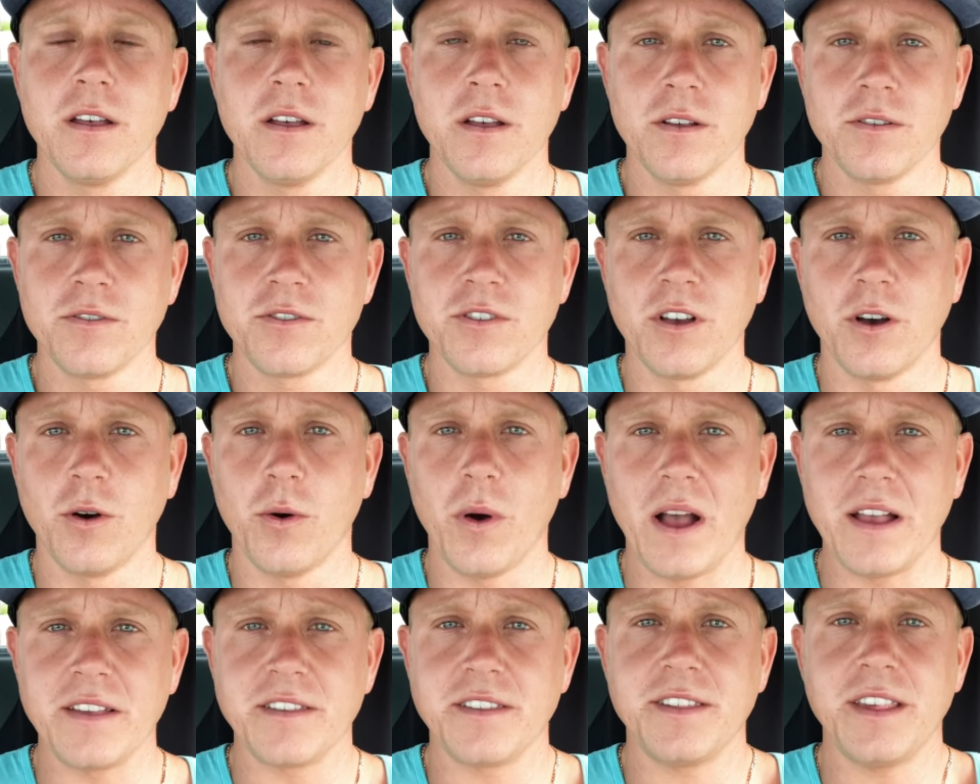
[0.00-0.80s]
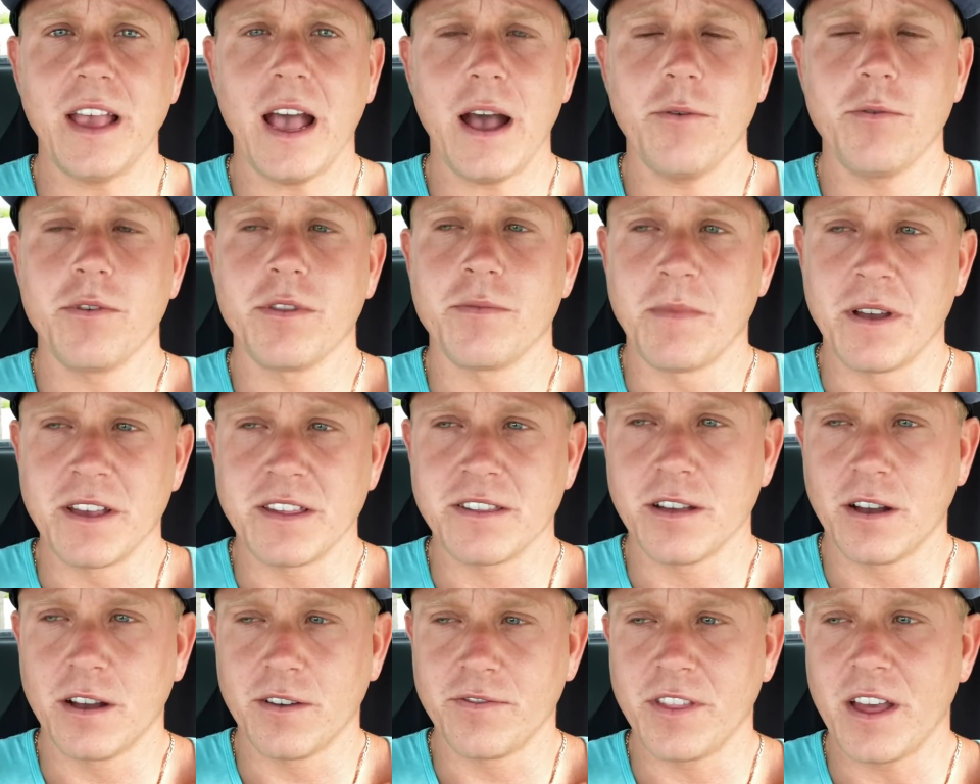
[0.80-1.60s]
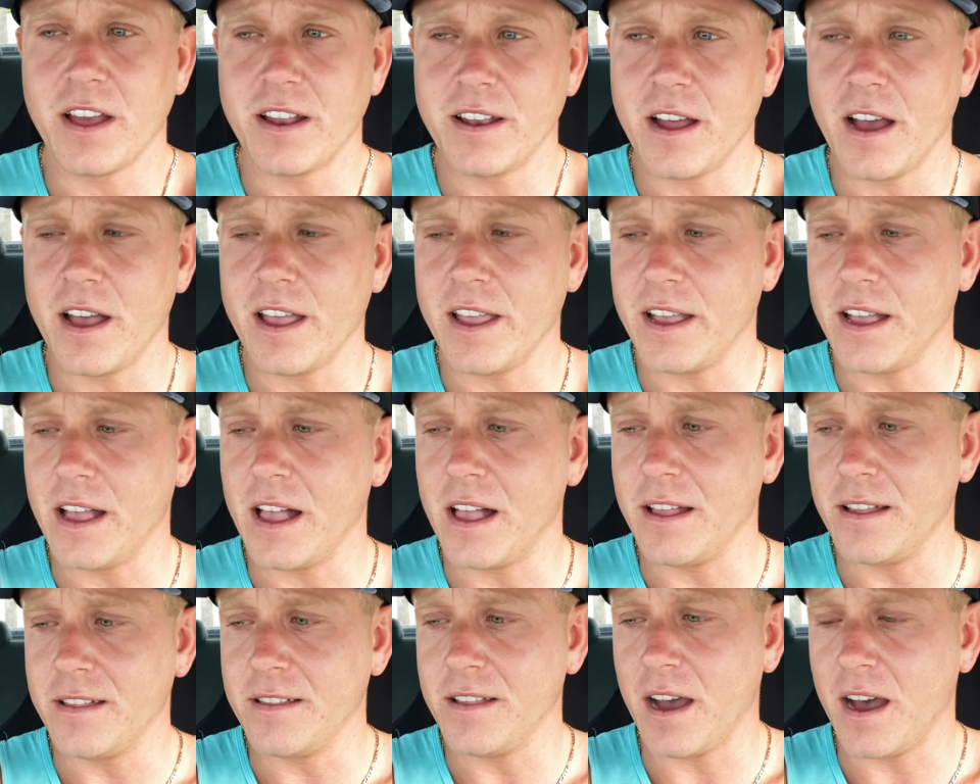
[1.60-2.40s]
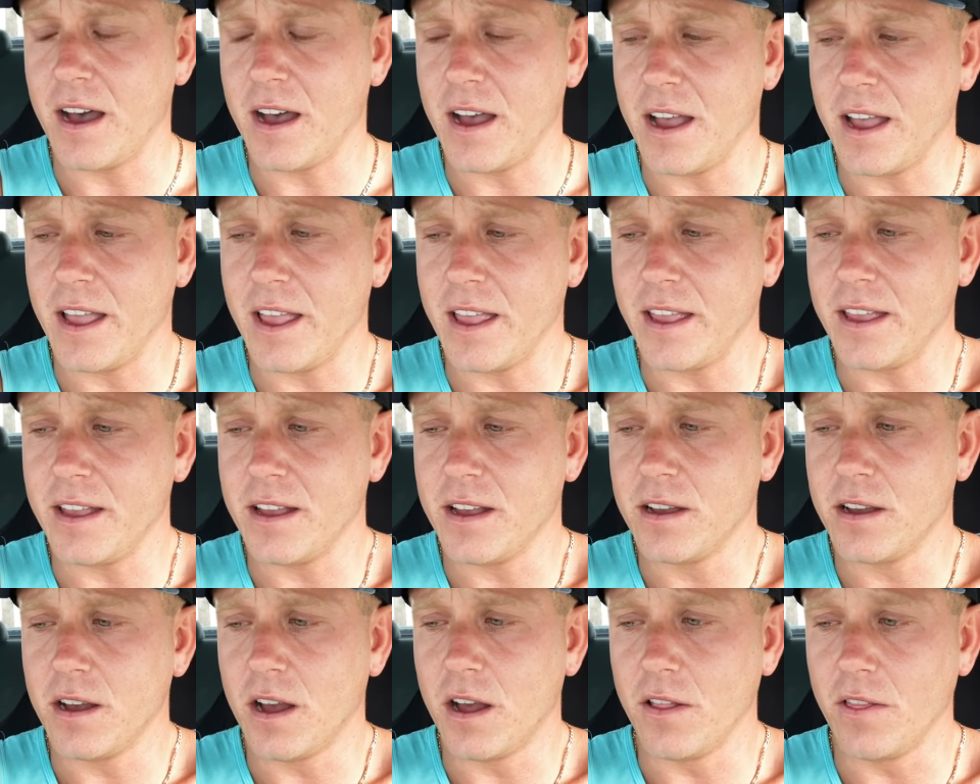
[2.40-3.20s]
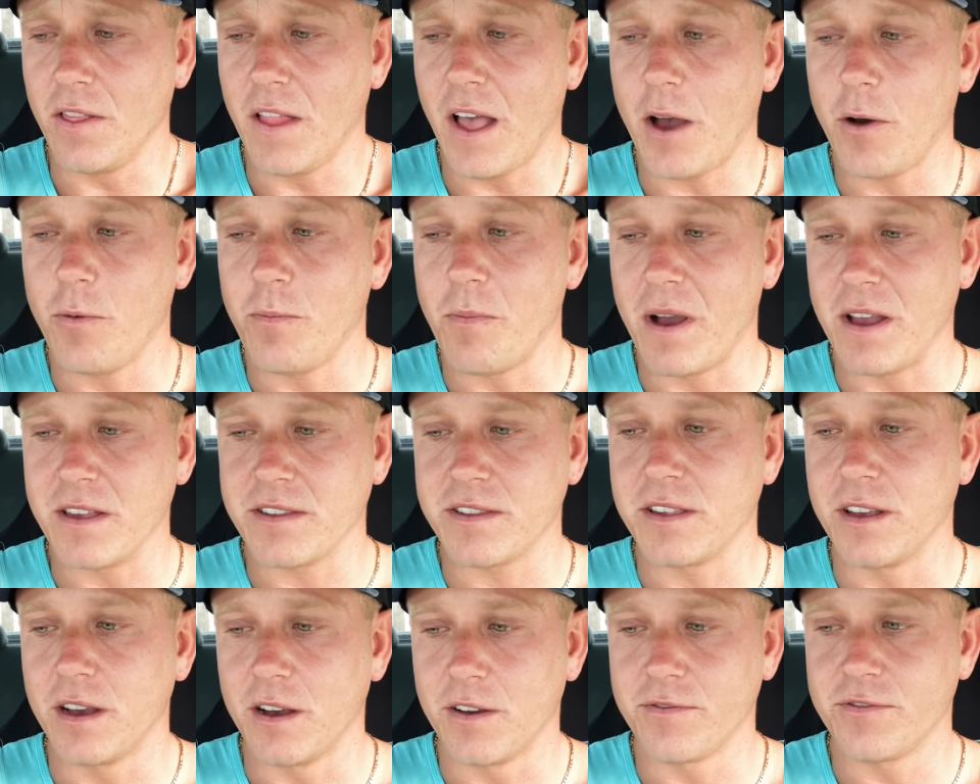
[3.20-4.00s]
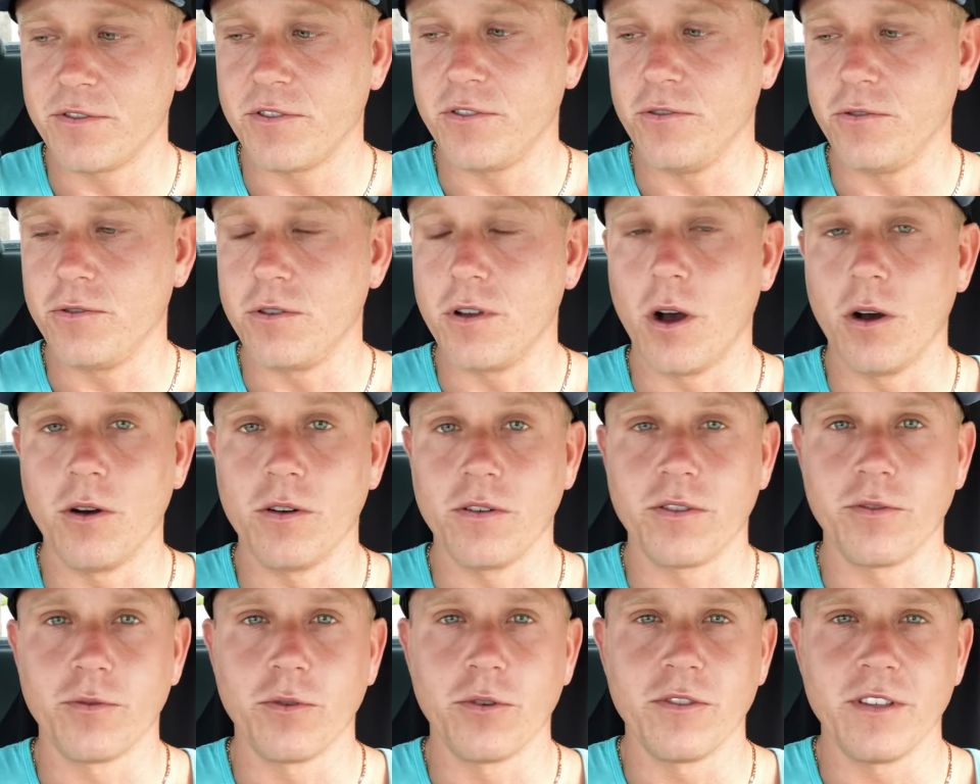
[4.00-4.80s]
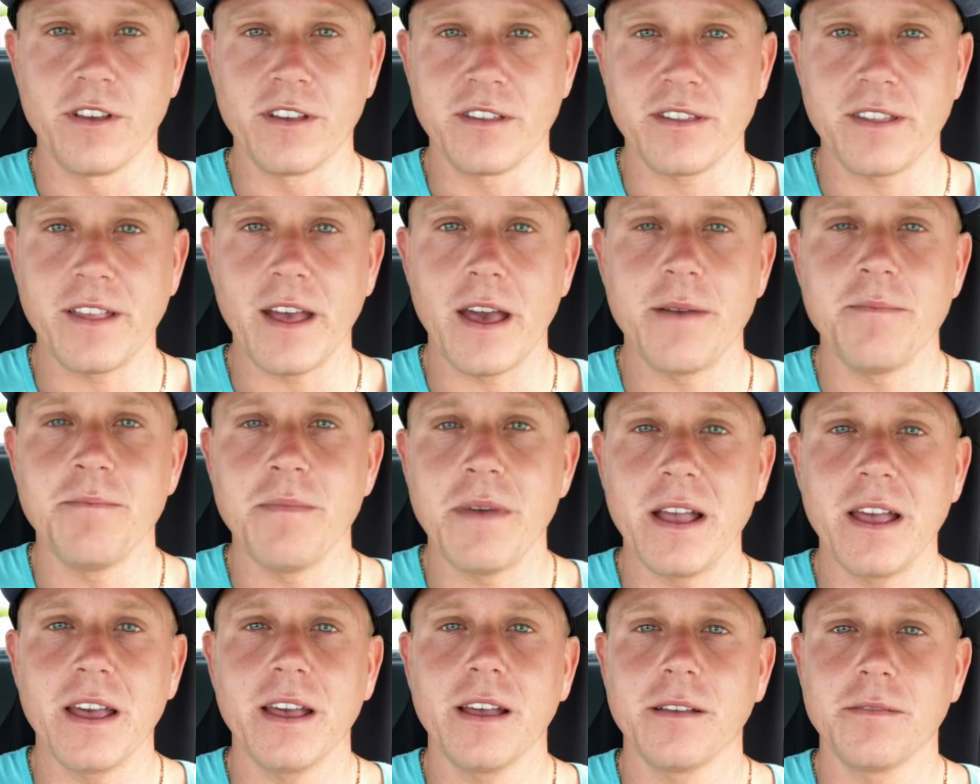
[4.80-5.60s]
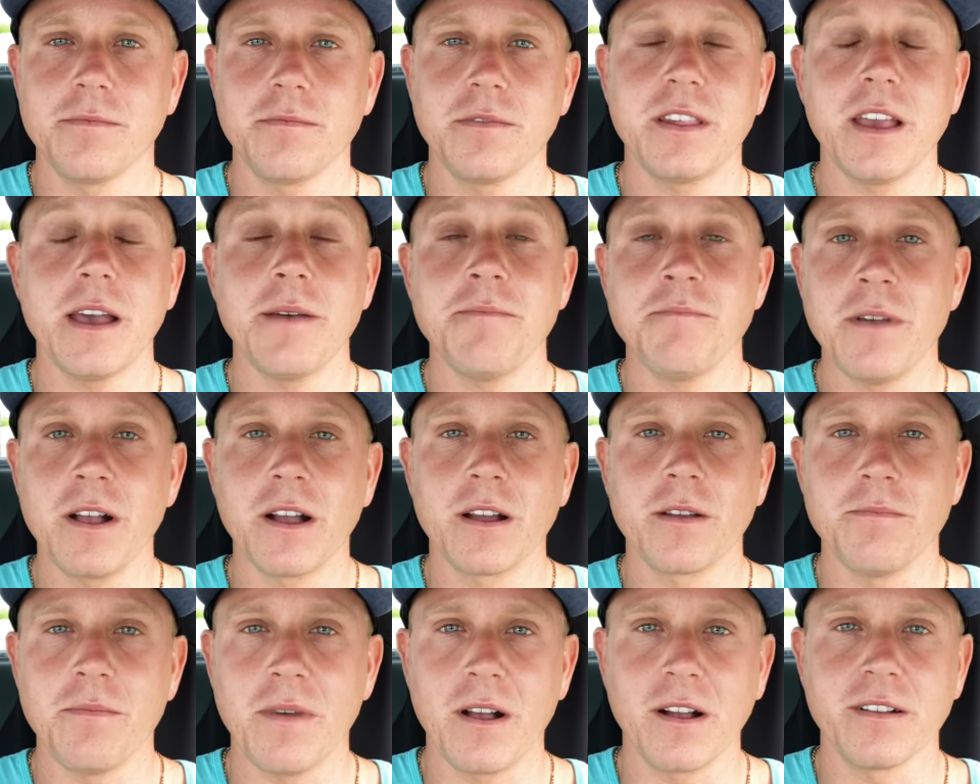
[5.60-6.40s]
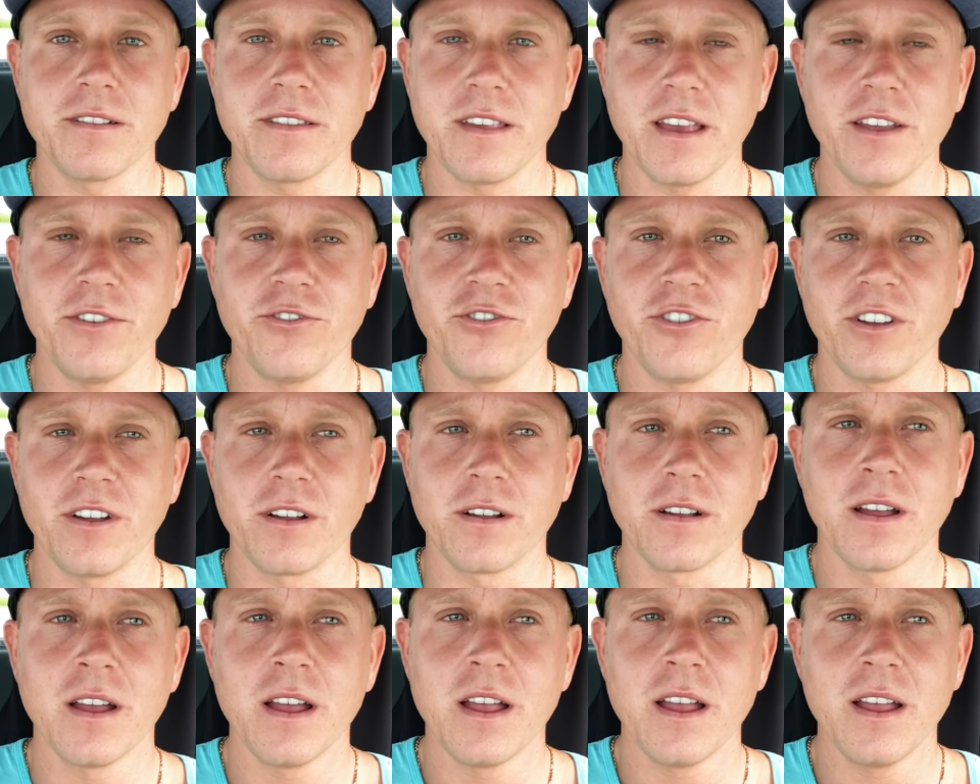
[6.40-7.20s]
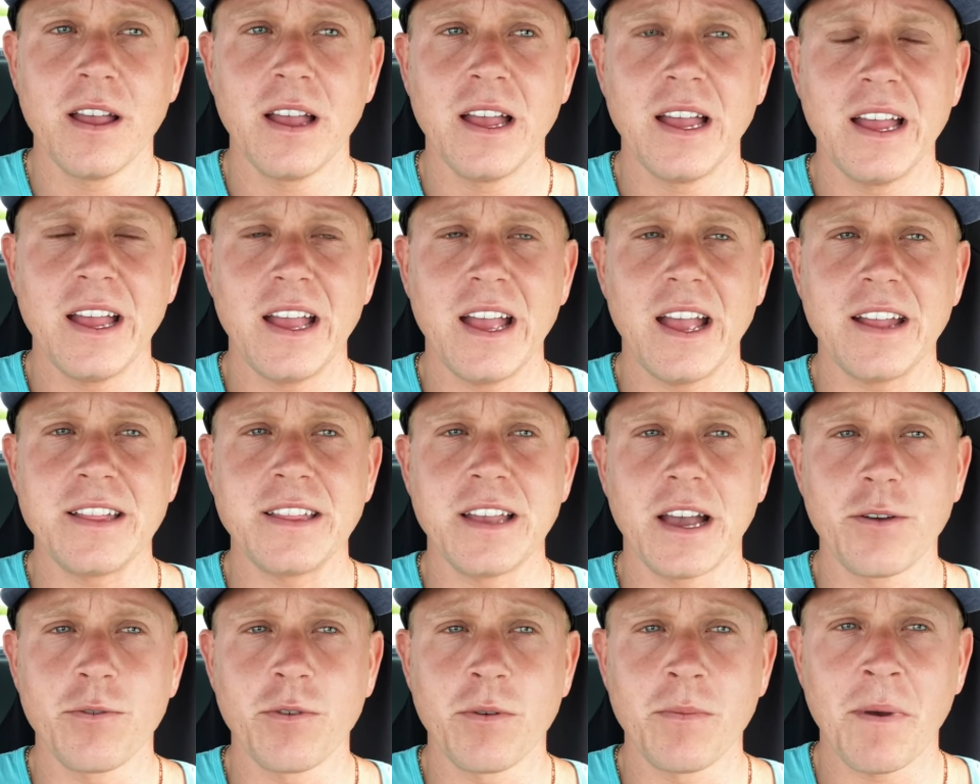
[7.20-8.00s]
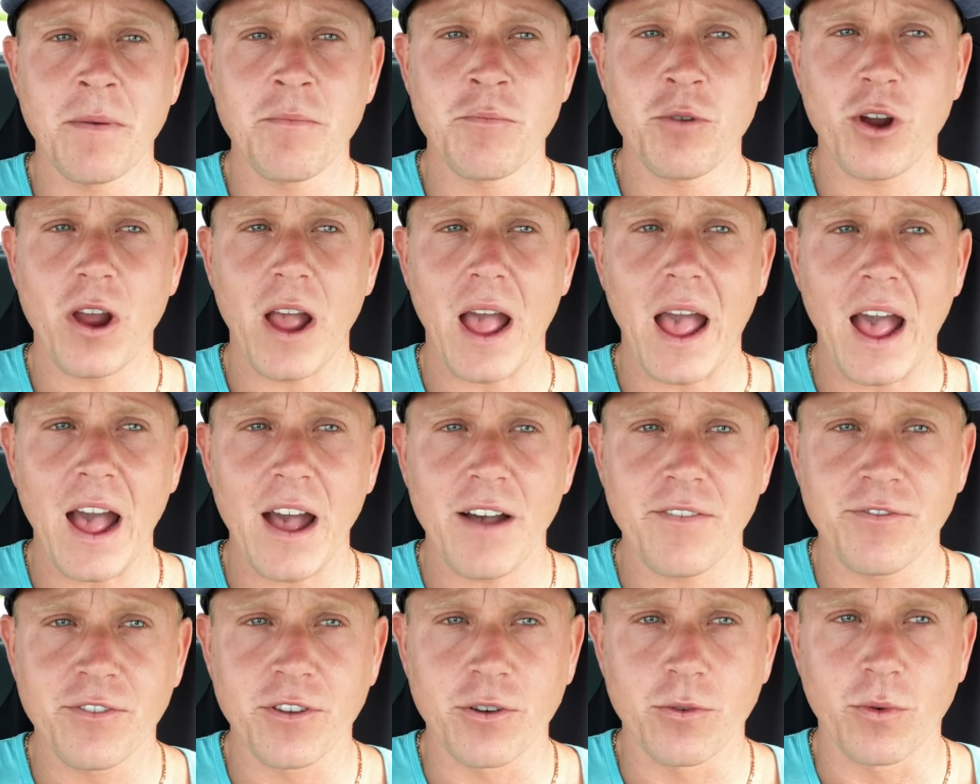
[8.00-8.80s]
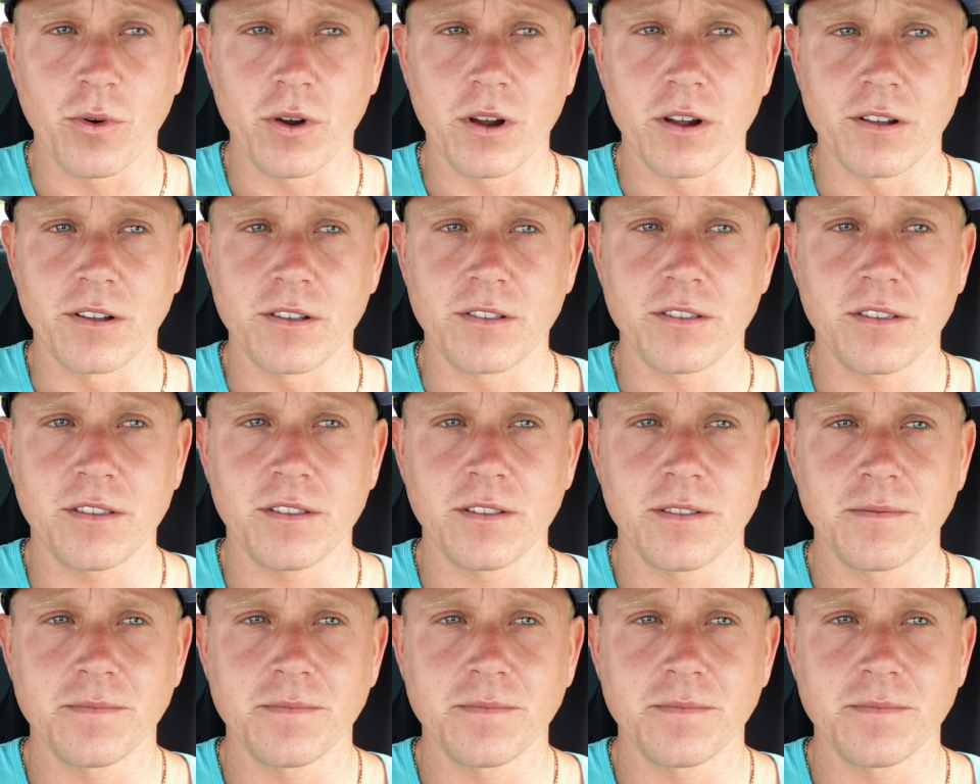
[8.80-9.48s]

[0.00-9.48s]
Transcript: So I sat with myself that night, and I allowed myself to go through this 10-minute meditation. And I remember afterwards,